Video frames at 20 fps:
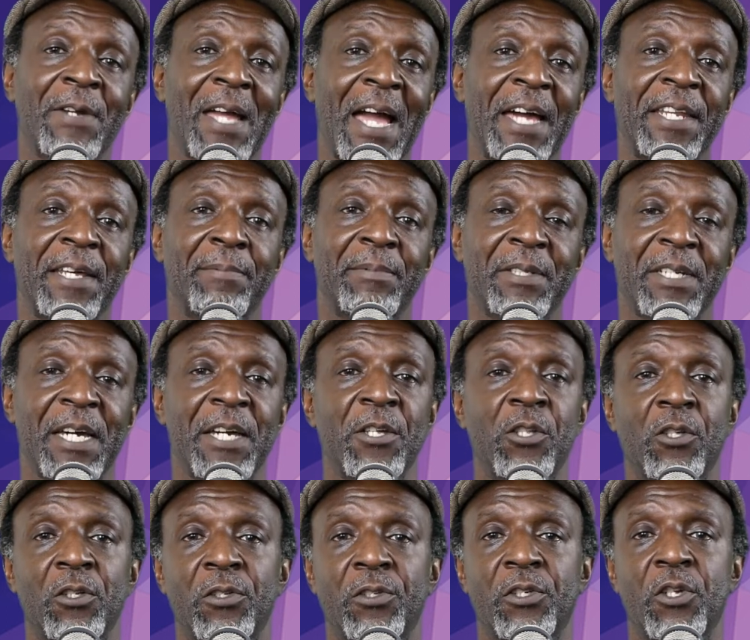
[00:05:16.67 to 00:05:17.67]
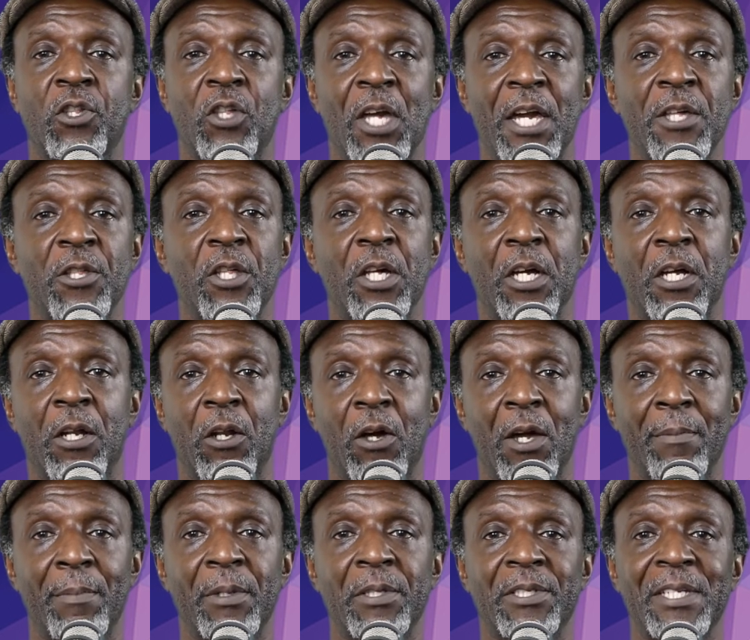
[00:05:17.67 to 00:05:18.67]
adaptations to changing climates